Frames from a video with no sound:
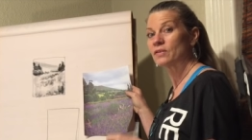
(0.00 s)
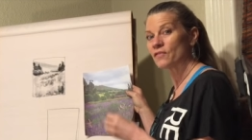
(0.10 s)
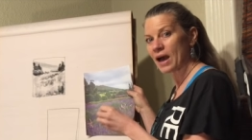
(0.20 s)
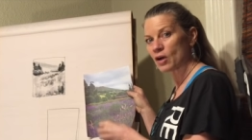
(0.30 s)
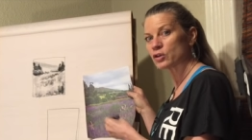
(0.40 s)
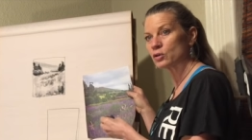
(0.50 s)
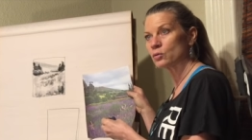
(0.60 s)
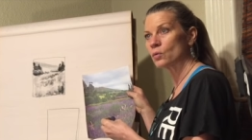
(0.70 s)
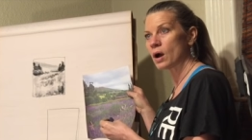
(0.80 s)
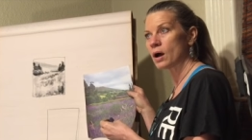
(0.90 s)
The
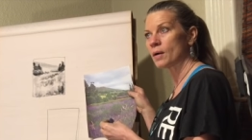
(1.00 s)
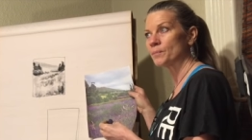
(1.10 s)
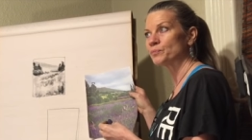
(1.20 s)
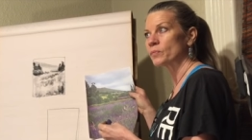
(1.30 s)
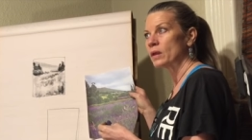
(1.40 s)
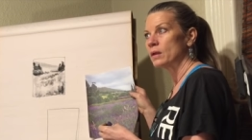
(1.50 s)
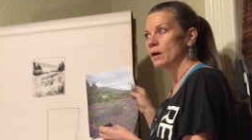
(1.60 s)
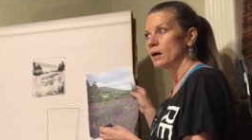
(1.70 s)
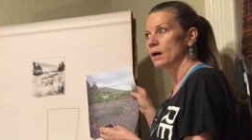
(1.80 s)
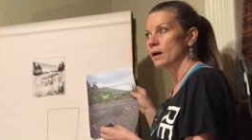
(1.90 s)
value
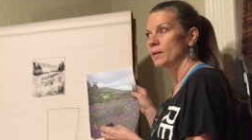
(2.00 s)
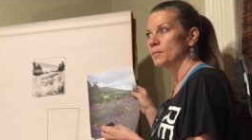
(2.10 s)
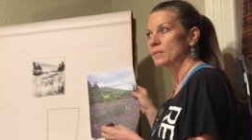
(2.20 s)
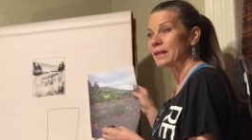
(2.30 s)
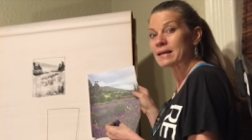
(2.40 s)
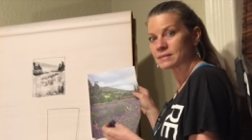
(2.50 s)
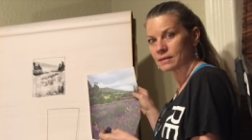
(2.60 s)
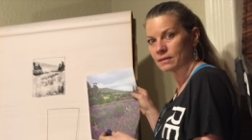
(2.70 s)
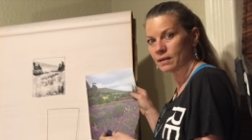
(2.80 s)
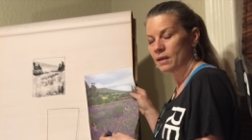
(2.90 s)

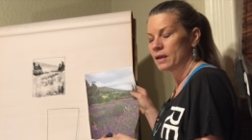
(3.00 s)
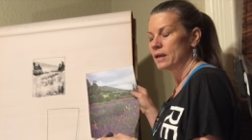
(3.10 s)
lesson,